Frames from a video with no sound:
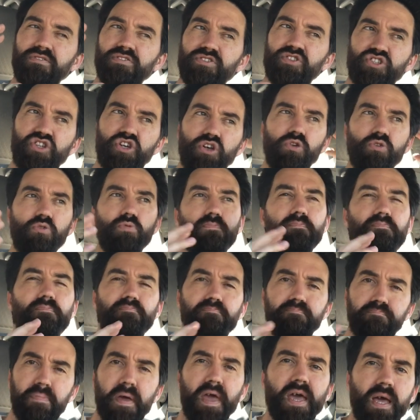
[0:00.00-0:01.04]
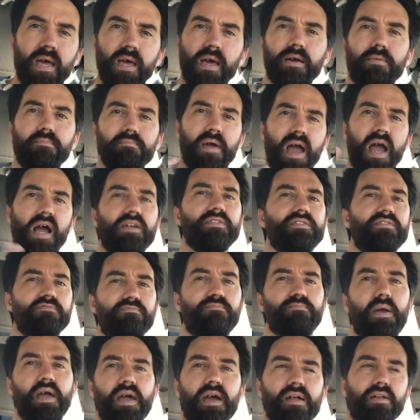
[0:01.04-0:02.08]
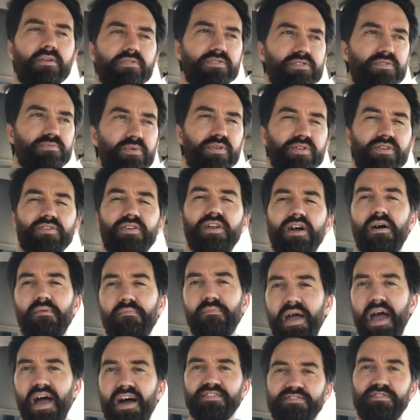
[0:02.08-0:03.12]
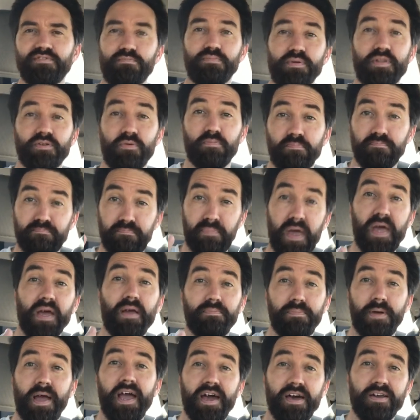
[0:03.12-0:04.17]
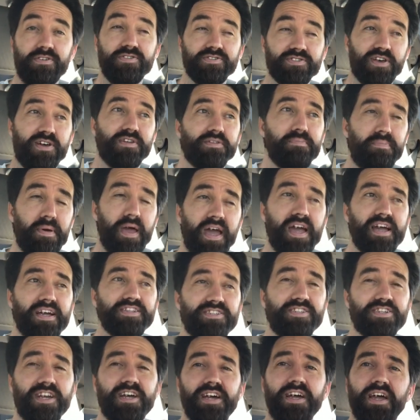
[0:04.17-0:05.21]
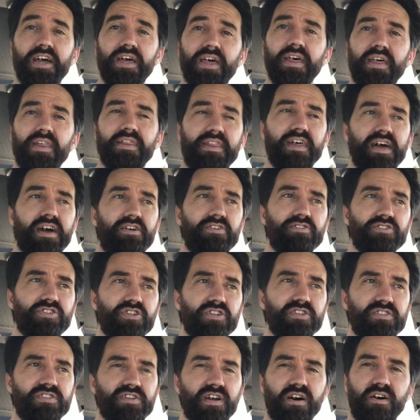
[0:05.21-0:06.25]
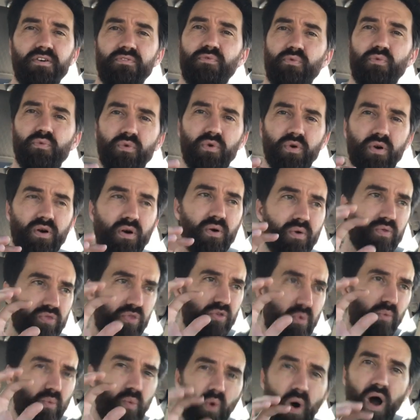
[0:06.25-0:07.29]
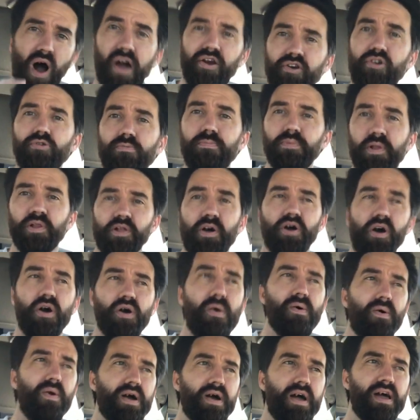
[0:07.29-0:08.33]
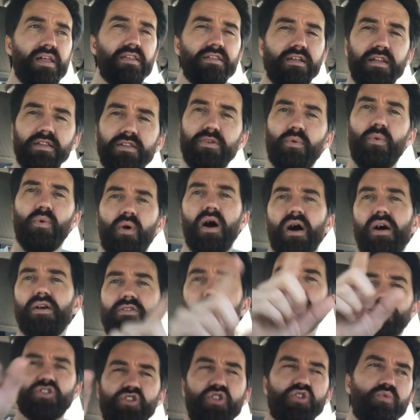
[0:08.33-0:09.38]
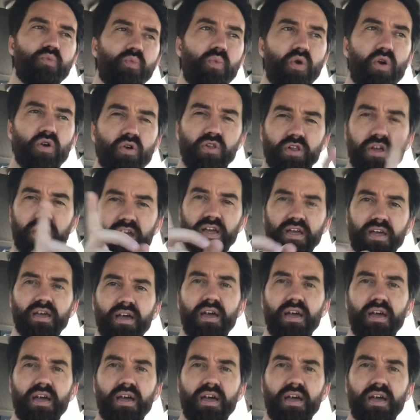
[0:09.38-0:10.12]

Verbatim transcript: there's 2 big massive panels, well, they're not massive, but they're big panels on the page that are just of the water below and then the water swirling.